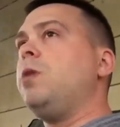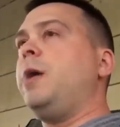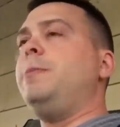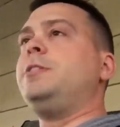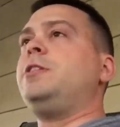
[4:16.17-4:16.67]

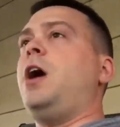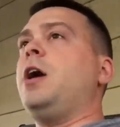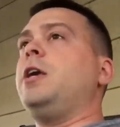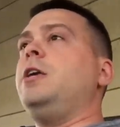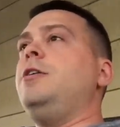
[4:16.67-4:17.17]
I've been
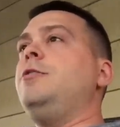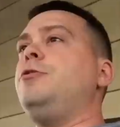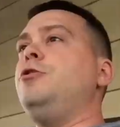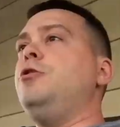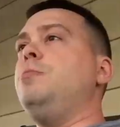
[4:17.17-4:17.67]
stalking
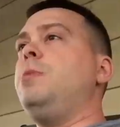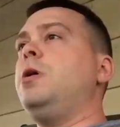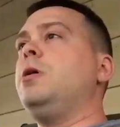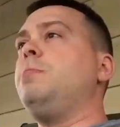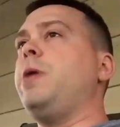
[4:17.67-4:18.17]
YouTube
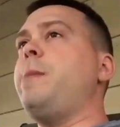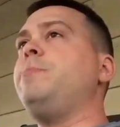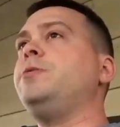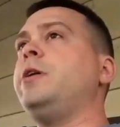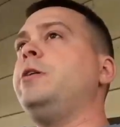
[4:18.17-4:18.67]
Pride
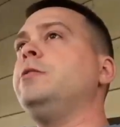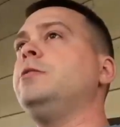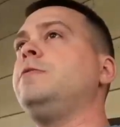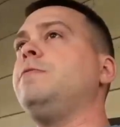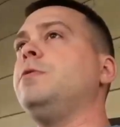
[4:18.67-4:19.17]

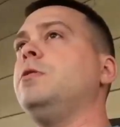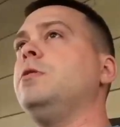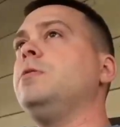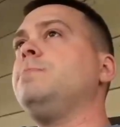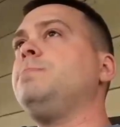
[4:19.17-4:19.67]
presenters
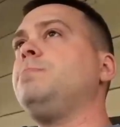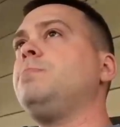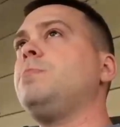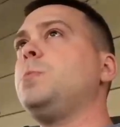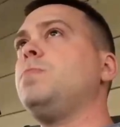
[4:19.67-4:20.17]
for
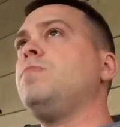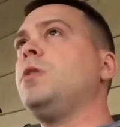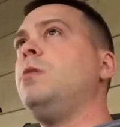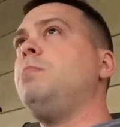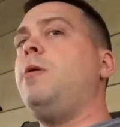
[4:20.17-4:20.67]

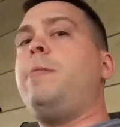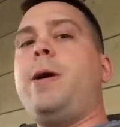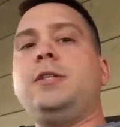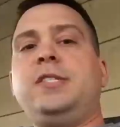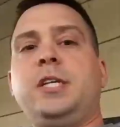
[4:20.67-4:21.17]
probably
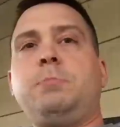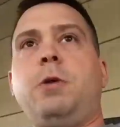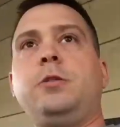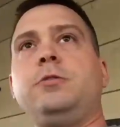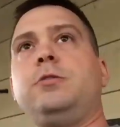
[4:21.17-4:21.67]
about six
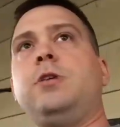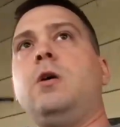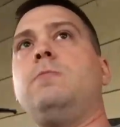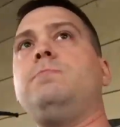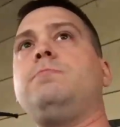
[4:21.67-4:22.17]
months or
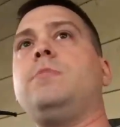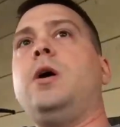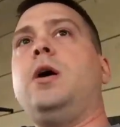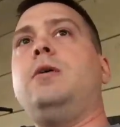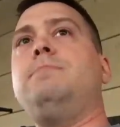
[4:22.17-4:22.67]
so.
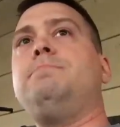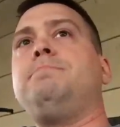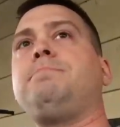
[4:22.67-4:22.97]
Um,